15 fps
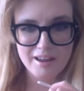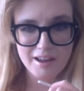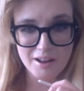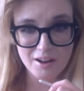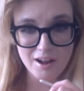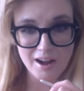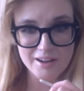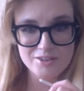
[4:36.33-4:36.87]
Hail
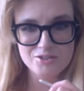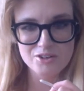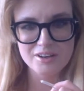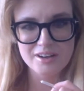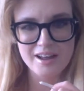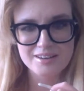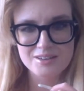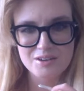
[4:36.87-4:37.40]

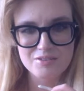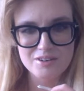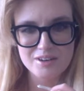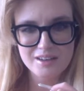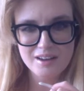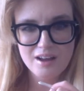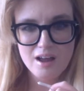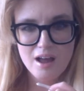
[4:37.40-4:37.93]
Hydra
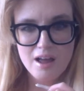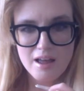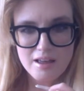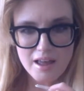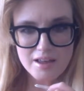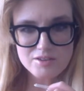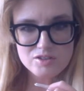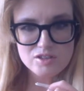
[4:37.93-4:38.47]
activity.
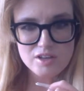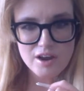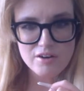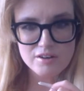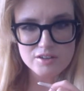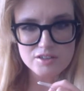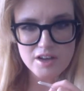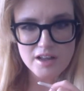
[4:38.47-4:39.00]
Hey,
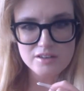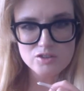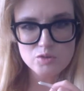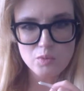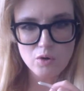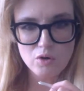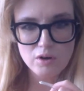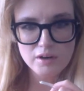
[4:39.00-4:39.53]
Sarah
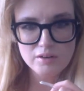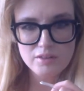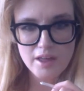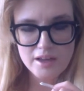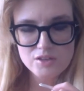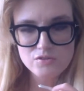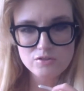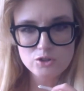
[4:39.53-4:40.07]
Densmore,
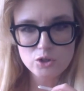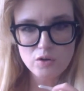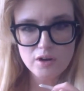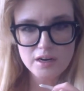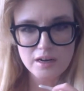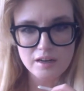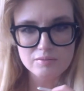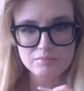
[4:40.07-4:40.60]
thanks for
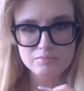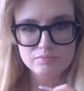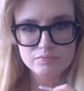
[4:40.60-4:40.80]
joining.